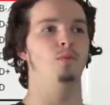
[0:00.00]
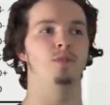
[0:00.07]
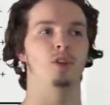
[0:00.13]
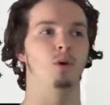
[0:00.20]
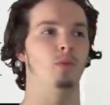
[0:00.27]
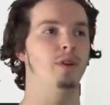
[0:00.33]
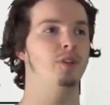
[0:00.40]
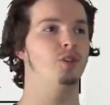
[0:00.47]

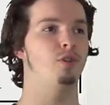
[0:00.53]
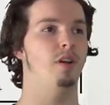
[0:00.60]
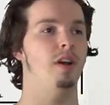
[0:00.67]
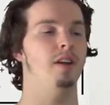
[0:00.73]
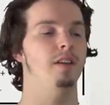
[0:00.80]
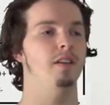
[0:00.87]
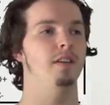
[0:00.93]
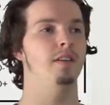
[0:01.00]
So we
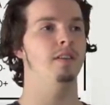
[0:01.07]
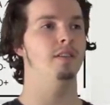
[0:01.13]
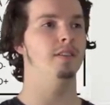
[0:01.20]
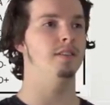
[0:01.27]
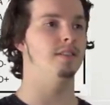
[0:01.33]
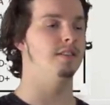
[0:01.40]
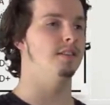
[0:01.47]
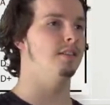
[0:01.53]
traded,
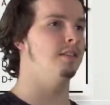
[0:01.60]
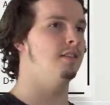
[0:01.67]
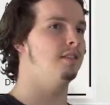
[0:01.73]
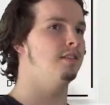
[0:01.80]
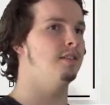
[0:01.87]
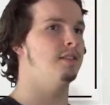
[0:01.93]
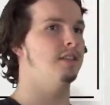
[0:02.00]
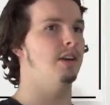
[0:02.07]
let's see
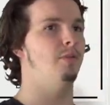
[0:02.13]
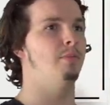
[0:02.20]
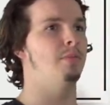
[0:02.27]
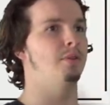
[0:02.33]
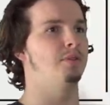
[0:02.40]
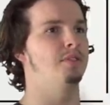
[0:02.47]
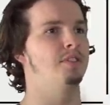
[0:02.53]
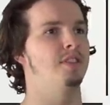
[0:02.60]
how we
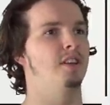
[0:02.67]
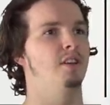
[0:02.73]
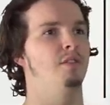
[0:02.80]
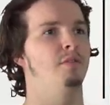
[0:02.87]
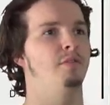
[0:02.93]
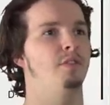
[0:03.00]
broke this down.